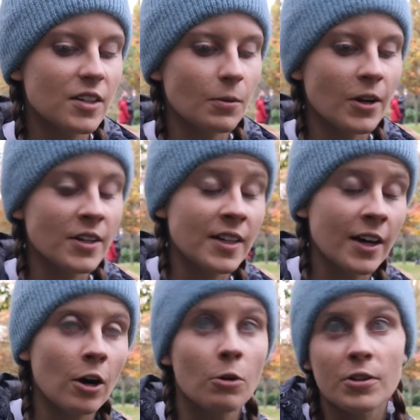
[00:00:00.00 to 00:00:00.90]
So when I
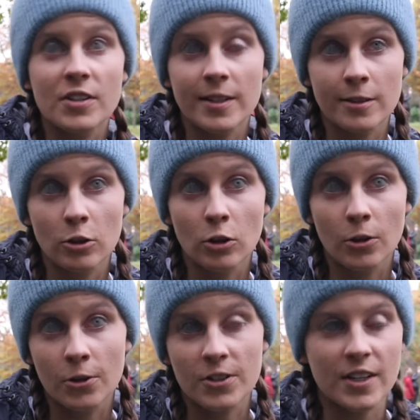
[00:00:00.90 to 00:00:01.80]
say, oh, does this look
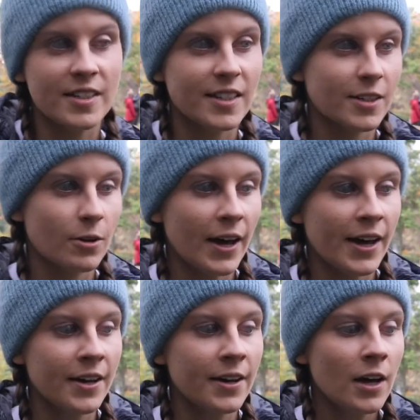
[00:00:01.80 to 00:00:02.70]
good, or is this
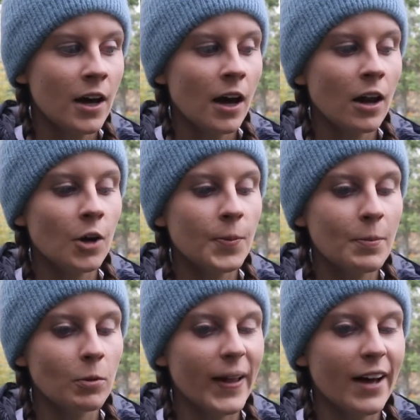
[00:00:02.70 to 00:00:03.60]
okay, a lot of
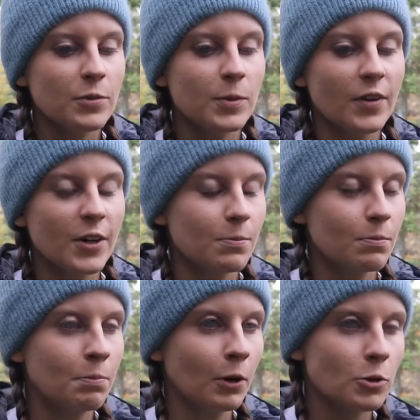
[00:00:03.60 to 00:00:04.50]
people will have to be very
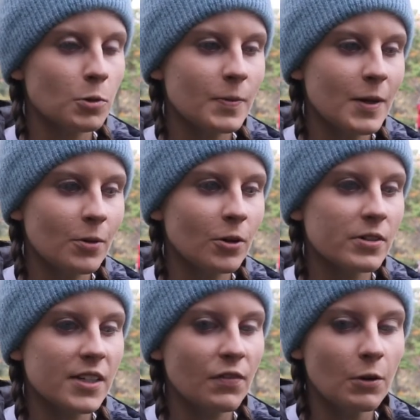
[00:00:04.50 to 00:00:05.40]
blunt with me,
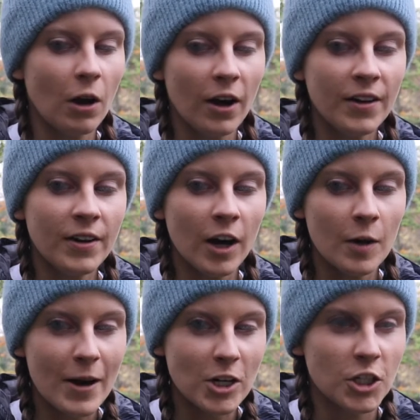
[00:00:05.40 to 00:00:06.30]
because if you lie, I
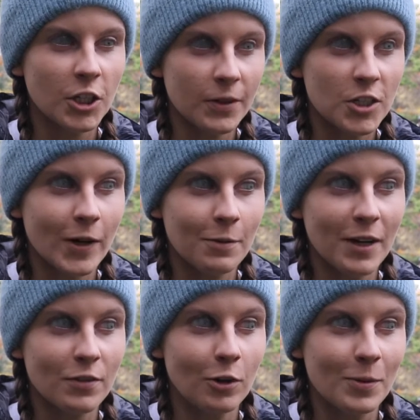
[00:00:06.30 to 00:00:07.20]
am actually going to go out and
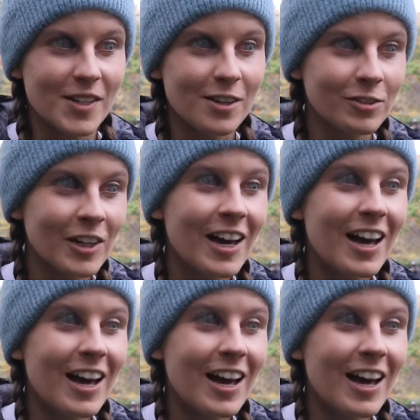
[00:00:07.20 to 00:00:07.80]
make a fool of myself.